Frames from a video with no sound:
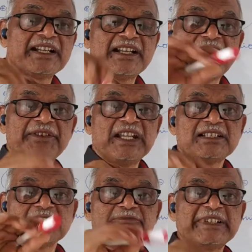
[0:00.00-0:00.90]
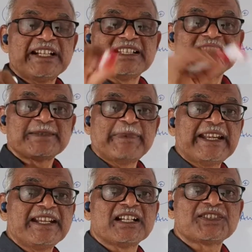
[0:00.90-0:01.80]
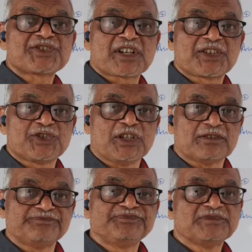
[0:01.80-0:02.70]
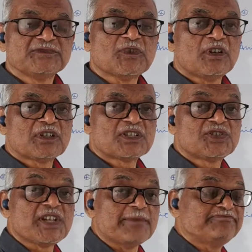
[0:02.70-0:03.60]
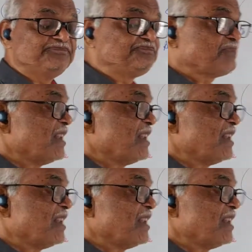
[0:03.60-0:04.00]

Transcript: having completely spherical structure or shape.